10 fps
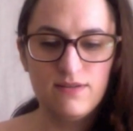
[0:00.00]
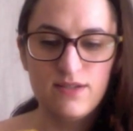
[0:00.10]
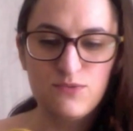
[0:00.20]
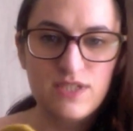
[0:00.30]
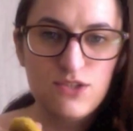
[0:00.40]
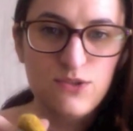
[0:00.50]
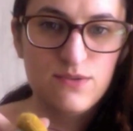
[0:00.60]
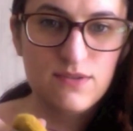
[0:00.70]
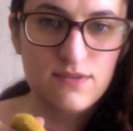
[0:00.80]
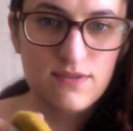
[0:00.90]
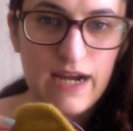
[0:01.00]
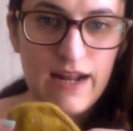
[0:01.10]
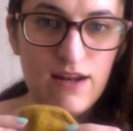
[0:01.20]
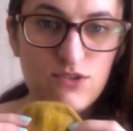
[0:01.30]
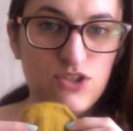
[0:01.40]
and really cute.
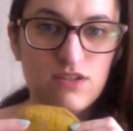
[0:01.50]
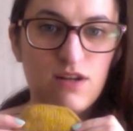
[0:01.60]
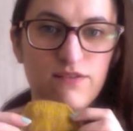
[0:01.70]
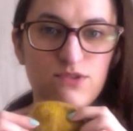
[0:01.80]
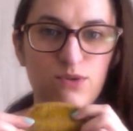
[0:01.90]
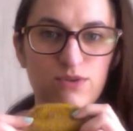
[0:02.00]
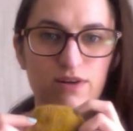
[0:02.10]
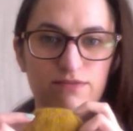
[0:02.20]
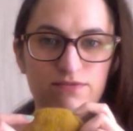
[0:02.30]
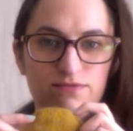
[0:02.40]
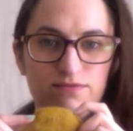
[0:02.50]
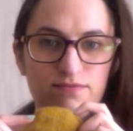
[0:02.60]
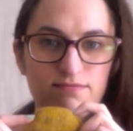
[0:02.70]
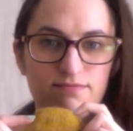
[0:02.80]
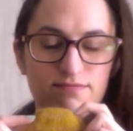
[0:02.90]
I just love the look of
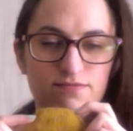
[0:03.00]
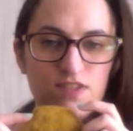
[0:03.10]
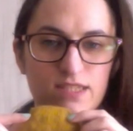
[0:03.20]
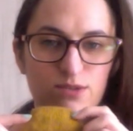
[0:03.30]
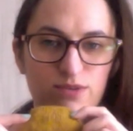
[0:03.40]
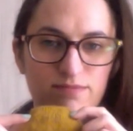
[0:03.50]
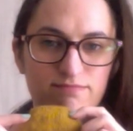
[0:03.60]
this toe.